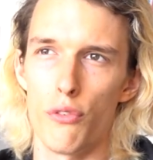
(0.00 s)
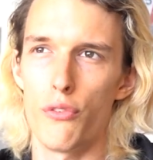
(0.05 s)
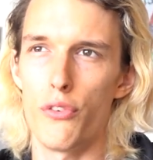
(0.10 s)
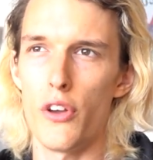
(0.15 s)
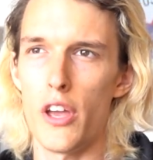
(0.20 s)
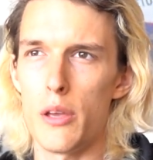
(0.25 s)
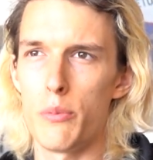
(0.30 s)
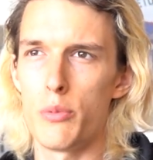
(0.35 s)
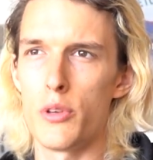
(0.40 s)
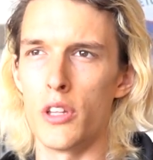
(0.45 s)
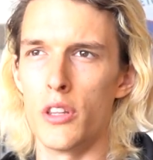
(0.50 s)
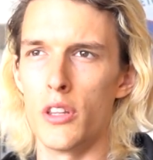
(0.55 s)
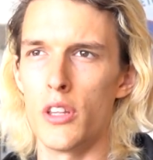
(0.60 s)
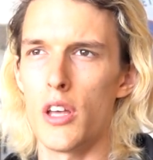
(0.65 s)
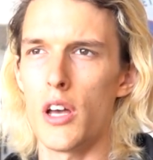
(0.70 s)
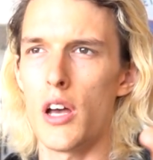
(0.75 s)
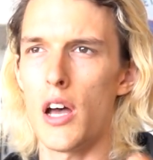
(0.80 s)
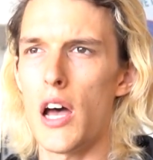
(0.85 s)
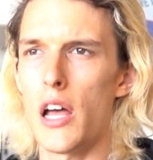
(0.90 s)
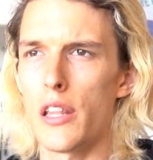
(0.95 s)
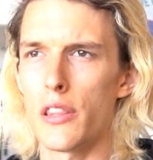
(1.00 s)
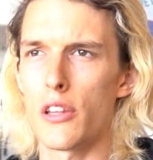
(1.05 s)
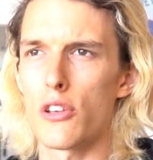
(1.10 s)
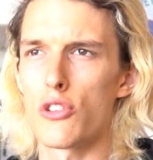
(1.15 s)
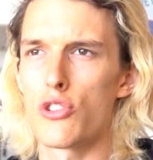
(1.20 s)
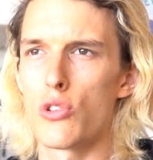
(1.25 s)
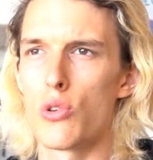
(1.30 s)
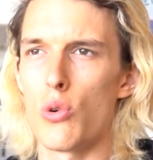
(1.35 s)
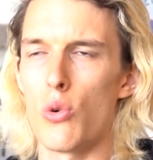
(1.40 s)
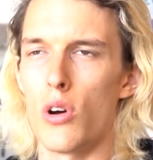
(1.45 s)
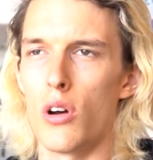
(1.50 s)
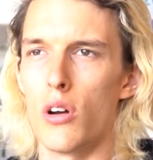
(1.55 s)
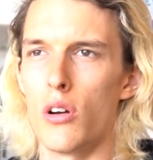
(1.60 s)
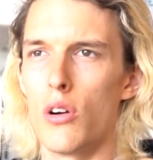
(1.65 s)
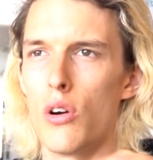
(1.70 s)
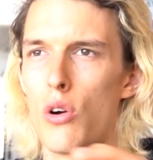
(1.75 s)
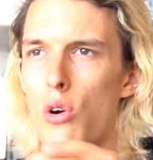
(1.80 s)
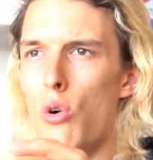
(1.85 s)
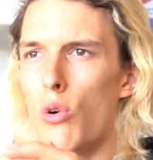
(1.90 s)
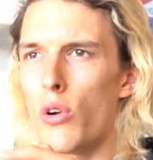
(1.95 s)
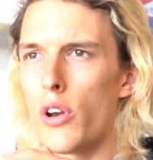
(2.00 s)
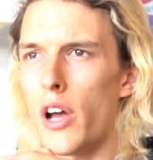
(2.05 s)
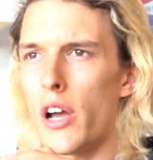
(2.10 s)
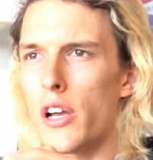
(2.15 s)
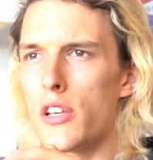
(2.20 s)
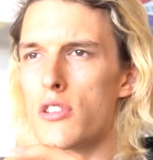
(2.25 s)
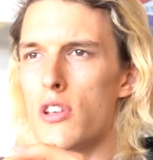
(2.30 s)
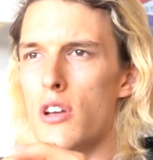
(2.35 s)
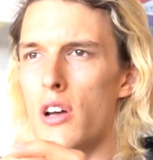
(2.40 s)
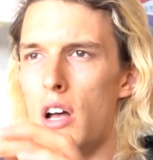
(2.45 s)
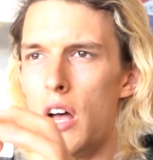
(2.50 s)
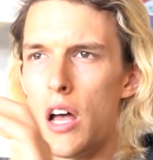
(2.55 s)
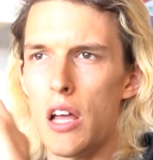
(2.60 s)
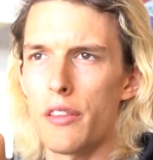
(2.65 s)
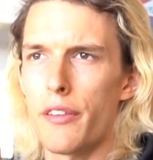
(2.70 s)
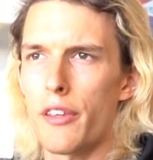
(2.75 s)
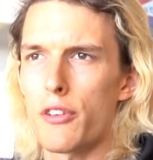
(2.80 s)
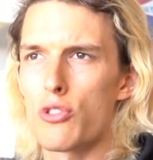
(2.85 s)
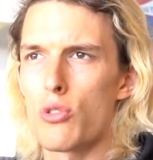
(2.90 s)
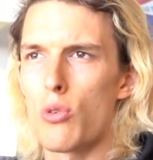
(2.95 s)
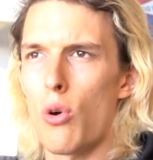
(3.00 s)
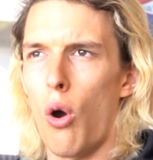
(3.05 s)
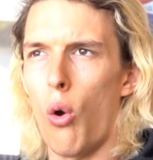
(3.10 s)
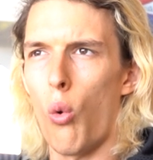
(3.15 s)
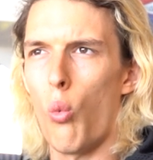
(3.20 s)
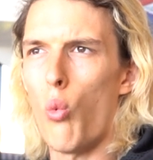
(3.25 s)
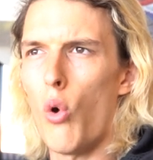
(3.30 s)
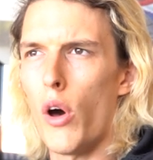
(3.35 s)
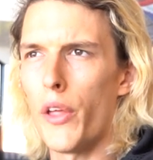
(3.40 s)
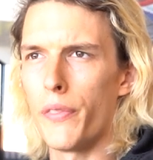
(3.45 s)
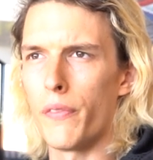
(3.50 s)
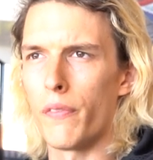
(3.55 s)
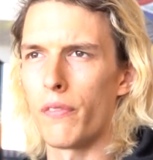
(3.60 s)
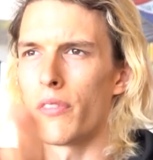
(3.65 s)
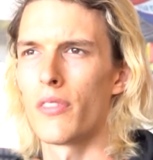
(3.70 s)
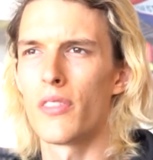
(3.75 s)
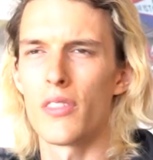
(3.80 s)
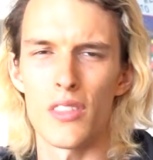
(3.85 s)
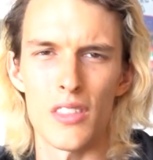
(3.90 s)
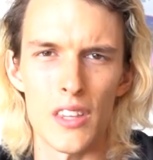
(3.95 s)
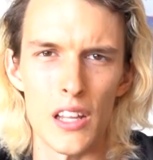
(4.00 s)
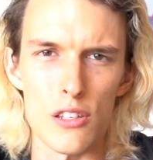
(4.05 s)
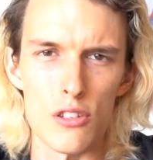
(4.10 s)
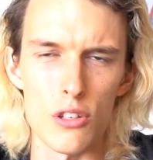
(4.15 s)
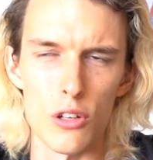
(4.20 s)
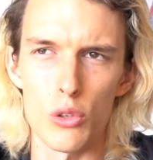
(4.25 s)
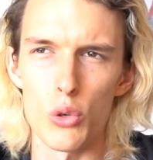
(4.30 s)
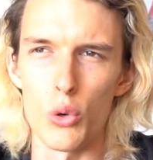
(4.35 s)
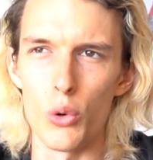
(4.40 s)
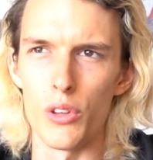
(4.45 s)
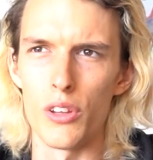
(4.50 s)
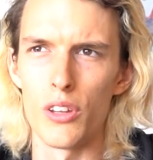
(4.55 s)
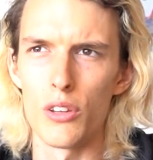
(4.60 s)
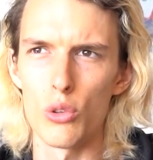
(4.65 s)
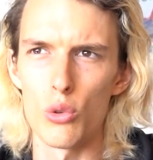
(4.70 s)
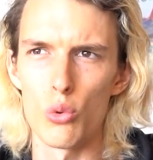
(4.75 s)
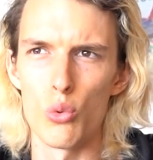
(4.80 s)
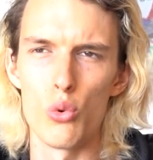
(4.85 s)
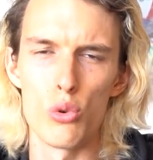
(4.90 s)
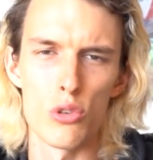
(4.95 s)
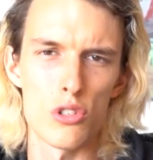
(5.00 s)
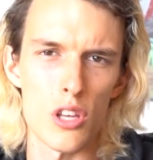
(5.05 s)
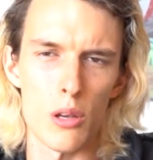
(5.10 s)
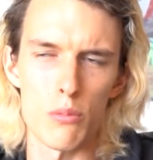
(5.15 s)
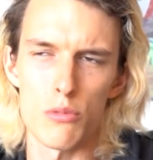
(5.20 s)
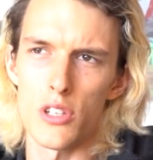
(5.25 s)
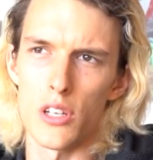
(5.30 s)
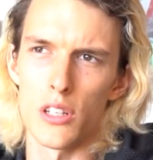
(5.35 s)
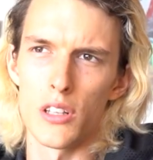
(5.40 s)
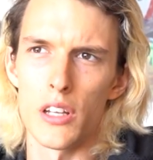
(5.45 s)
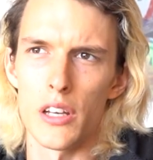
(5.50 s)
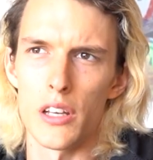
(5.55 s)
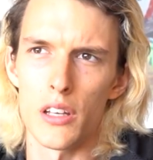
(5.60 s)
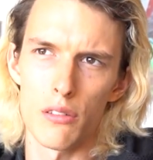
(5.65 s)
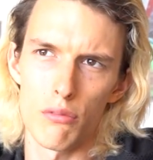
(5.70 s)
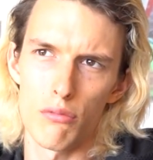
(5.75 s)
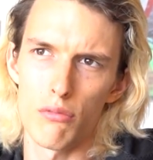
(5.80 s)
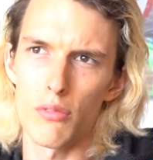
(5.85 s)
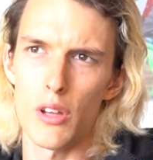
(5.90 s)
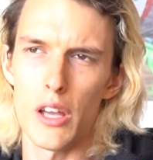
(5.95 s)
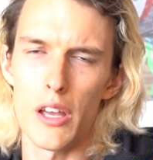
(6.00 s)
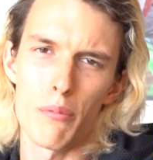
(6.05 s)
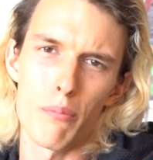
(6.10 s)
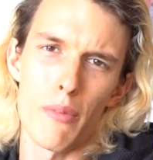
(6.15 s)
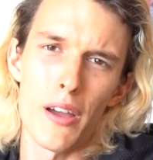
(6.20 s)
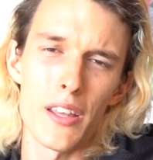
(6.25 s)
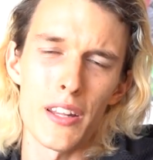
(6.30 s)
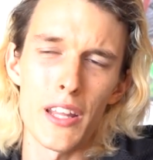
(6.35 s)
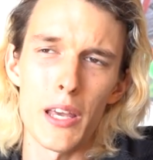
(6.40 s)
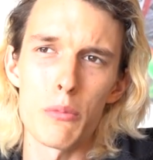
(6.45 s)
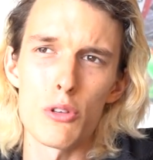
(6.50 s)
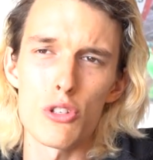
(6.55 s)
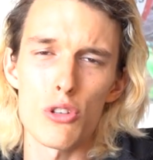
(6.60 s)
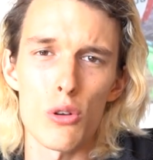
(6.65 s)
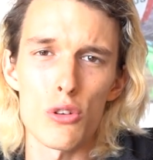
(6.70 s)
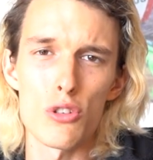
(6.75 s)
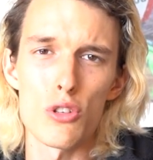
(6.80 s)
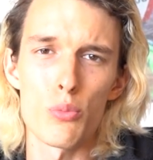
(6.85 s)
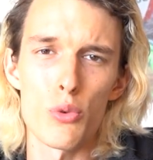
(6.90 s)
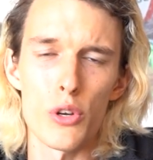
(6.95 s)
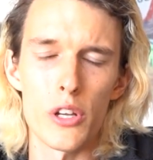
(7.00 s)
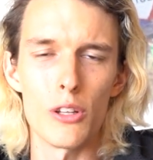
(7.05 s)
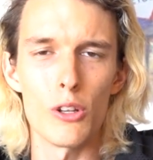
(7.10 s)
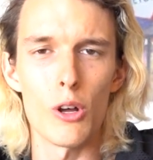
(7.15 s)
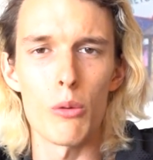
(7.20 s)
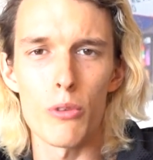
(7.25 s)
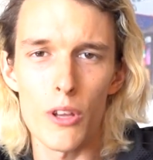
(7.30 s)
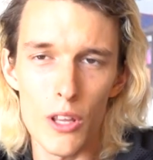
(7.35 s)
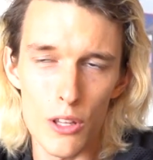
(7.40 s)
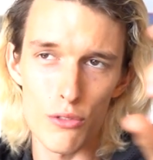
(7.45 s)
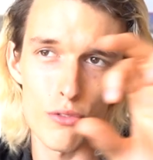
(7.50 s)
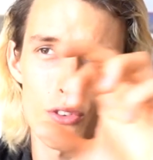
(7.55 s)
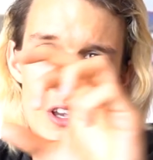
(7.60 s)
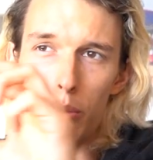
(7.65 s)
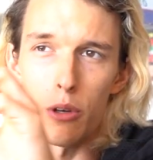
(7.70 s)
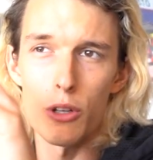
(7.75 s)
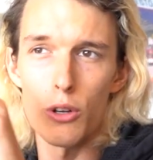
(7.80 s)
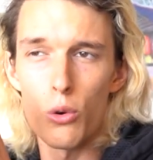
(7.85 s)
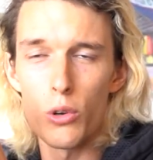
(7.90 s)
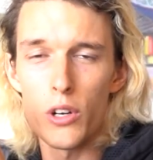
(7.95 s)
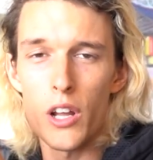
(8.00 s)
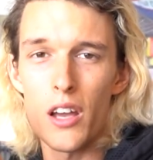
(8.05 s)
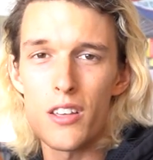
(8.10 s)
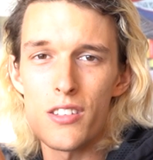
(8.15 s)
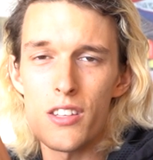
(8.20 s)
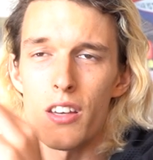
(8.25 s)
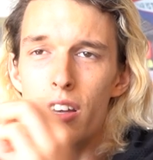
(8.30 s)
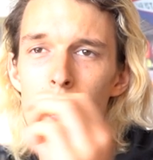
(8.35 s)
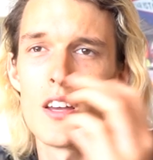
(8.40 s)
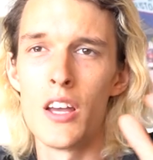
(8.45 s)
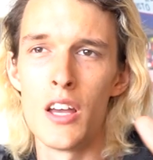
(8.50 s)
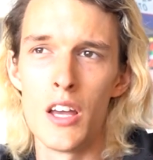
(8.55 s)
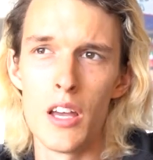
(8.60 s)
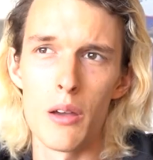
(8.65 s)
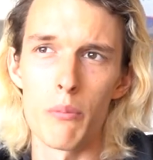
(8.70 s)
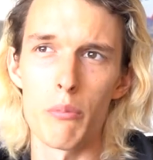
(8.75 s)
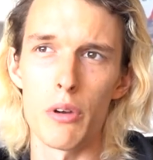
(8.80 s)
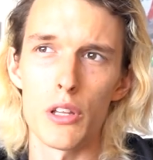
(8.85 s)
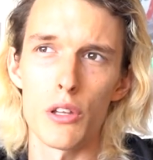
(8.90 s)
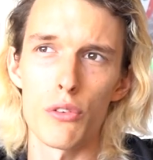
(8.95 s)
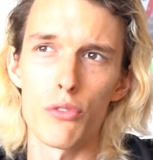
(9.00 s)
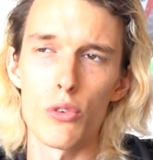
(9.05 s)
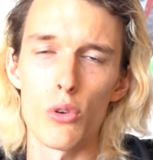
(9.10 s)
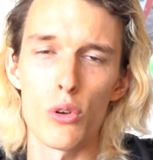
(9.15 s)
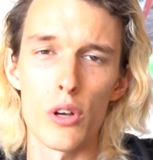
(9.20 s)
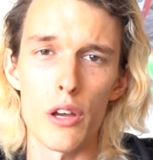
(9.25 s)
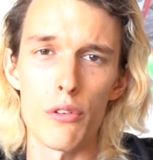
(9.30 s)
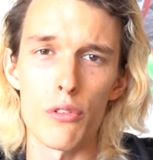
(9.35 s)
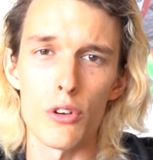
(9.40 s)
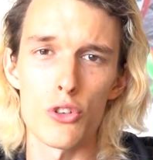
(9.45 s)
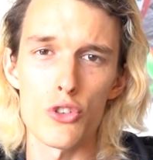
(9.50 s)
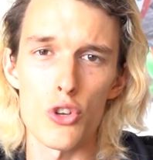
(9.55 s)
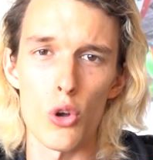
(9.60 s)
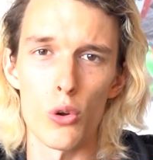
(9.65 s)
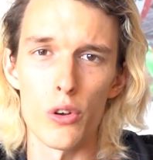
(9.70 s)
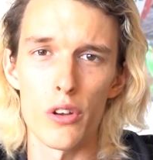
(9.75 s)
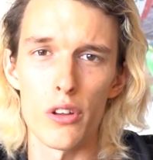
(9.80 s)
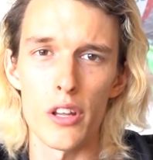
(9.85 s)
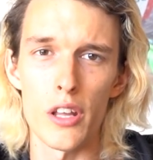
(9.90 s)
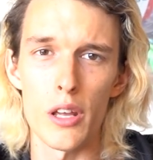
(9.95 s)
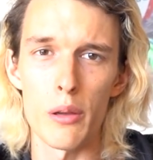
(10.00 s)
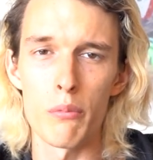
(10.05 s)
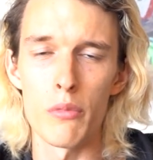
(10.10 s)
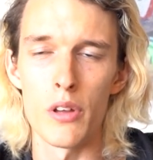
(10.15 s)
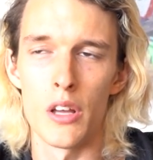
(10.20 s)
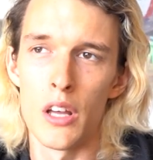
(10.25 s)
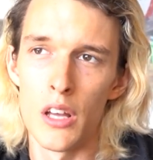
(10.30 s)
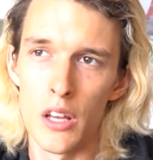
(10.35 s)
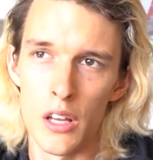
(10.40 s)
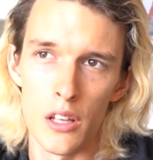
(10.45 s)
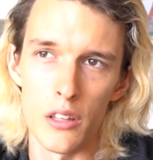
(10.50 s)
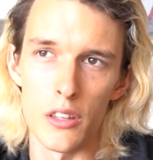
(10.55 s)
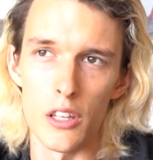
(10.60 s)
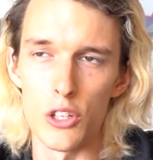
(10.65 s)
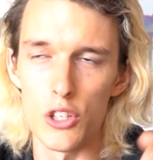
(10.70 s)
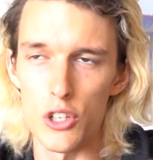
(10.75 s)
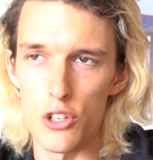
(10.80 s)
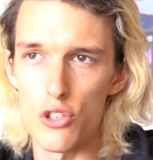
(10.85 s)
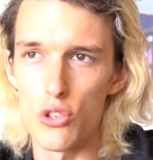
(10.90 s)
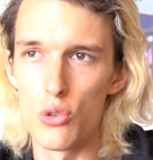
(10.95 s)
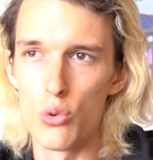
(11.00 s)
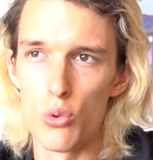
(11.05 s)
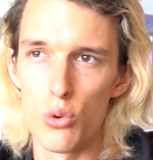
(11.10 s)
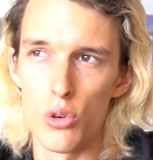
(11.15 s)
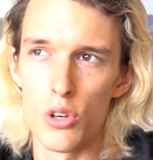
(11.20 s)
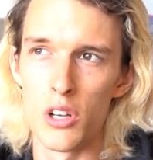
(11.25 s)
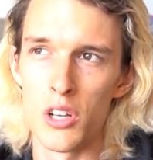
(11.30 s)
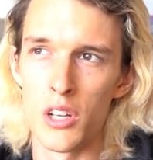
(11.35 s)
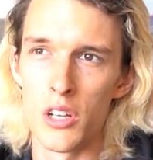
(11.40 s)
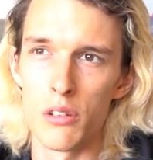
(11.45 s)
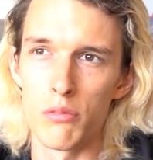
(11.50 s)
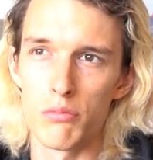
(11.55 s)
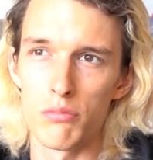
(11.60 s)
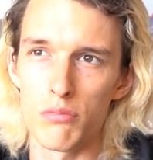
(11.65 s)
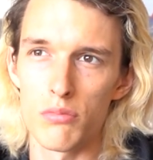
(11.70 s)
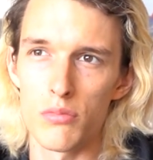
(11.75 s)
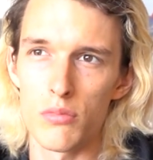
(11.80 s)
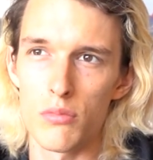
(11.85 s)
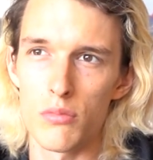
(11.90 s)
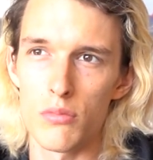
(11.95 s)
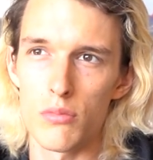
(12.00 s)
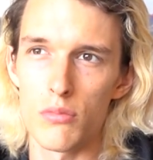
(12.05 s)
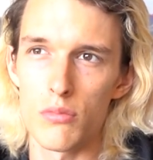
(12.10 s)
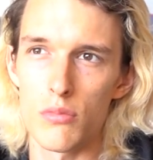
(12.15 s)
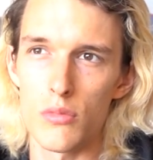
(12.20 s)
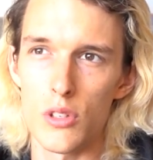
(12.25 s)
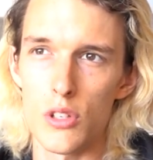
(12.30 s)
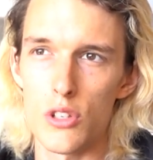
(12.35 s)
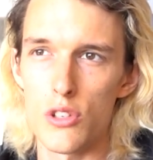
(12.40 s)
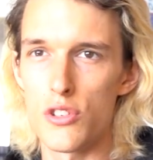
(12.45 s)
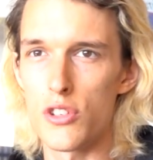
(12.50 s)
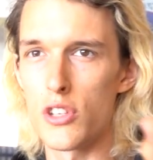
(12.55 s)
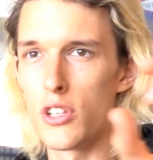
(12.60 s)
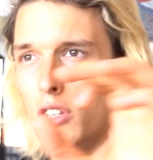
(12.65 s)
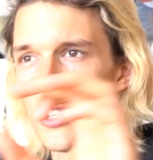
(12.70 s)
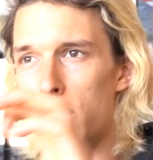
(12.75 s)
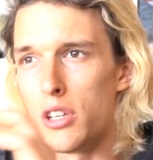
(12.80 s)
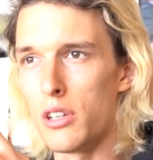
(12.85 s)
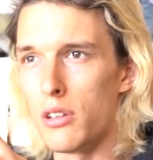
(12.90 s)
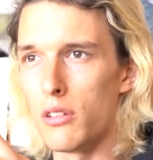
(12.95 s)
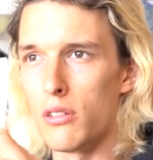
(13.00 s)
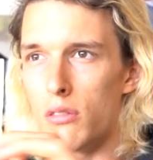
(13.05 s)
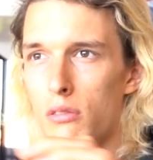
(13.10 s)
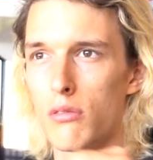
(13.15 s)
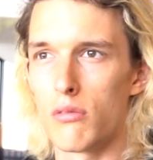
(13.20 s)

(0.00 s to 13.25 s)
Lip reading: Fabian underscore Hohneiser underscore one, that's not good. Do something like my name is also pretty long, it's Fabian Hohneiser, but if you have a shorter name, then just do Cindy,